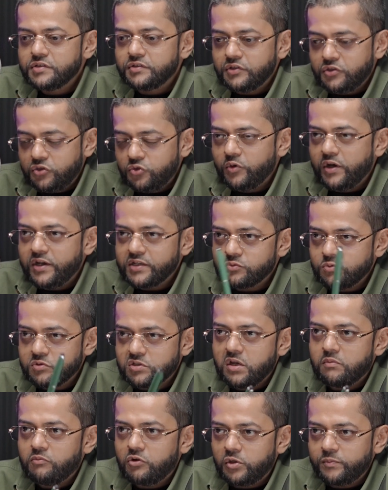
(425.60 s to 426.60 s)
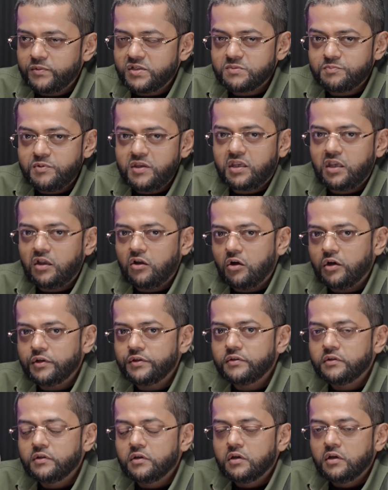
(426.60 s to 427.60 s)
the US, which I'm going to be speaking on.
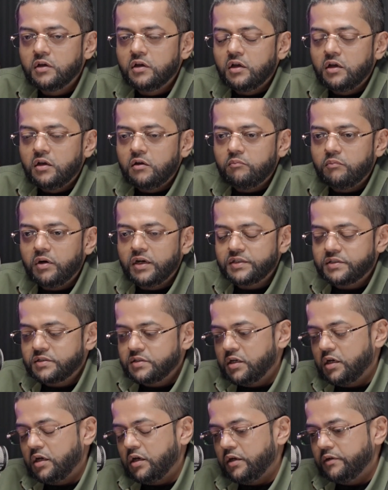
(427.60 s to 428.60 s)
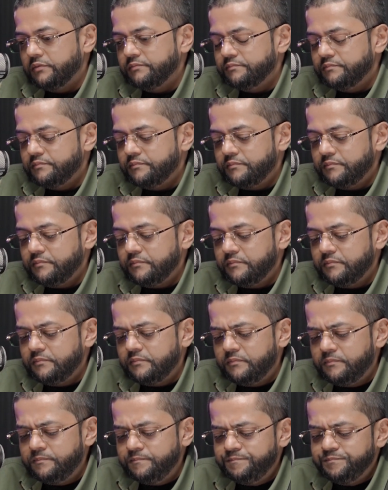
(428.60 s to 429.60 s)
But I
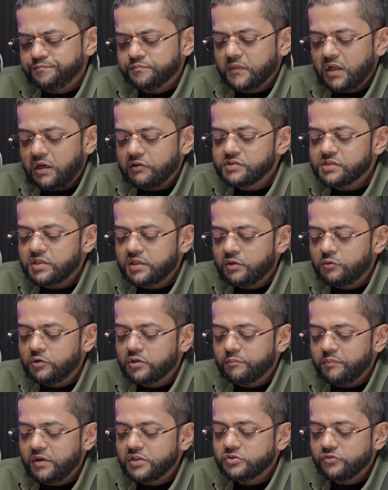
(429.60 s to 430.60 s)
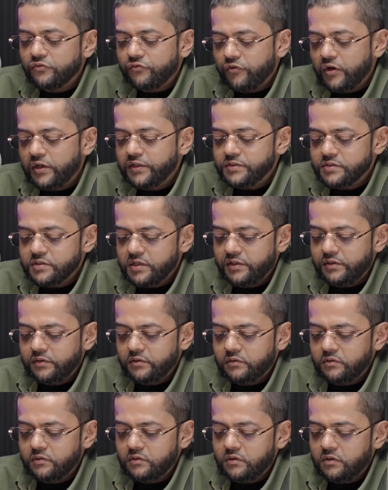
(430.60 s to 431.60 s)
was sitting with a bunch of friends, and
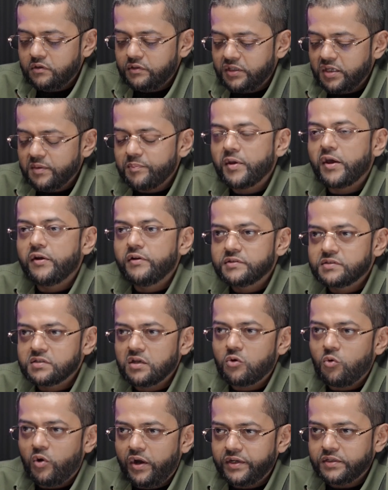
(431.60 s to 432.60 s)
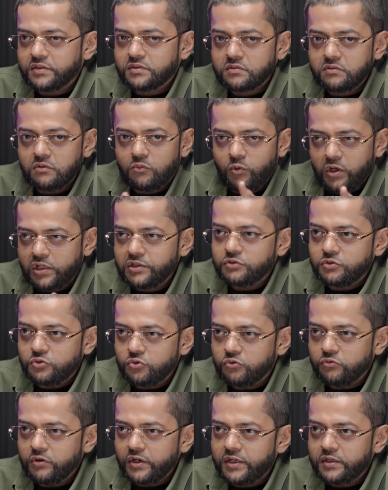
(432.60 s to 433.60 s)
their parents are quite well-to-do,
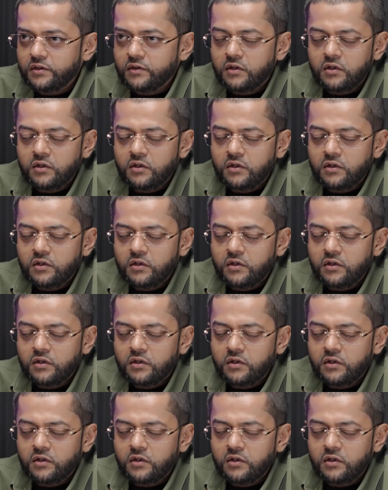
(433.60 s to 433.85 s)
right?